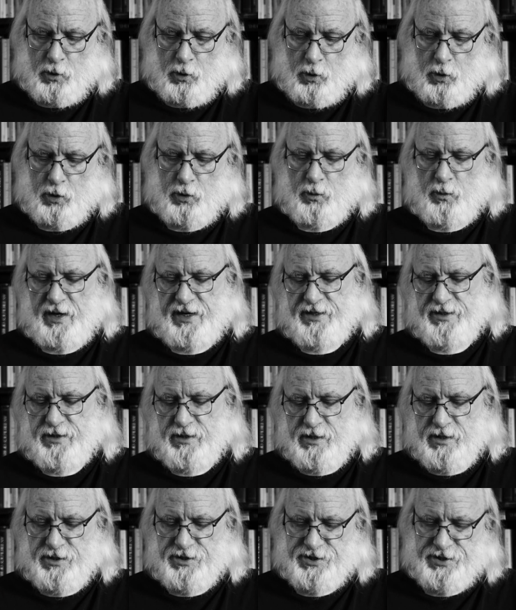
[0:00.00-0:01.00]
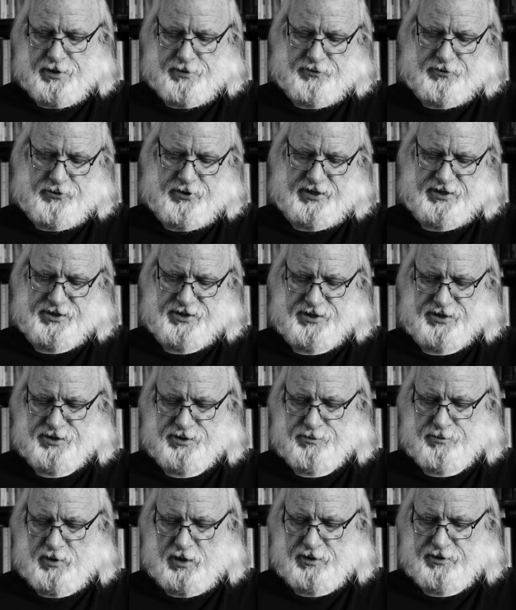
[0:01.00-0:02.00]
or when self
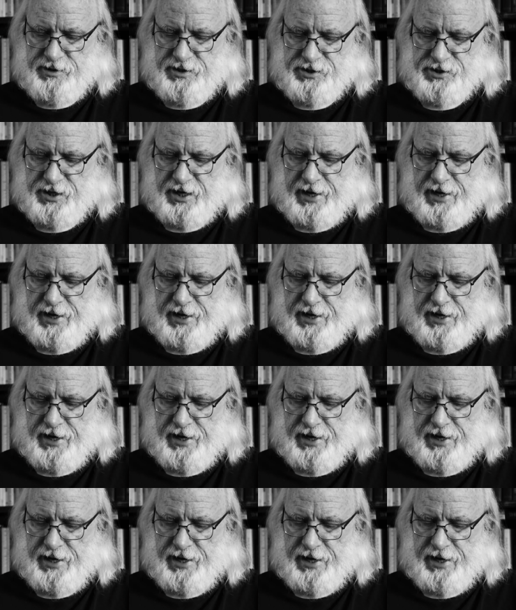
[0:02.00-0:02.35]
criticism on this